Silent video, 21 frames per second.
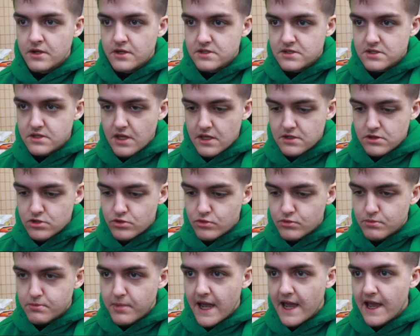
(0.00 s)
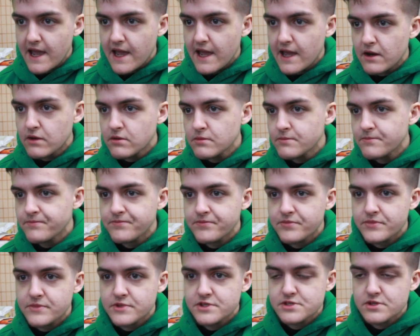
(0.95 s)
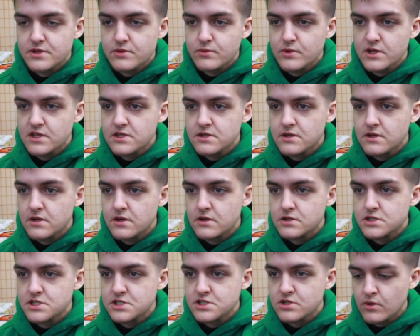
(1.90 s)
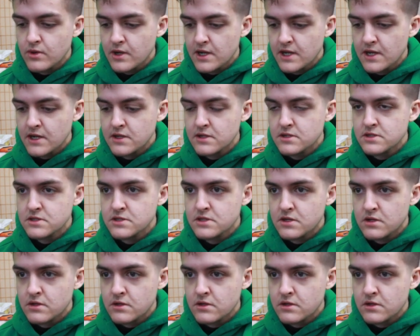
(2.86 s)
It's not too bad. So then we can just go ahead and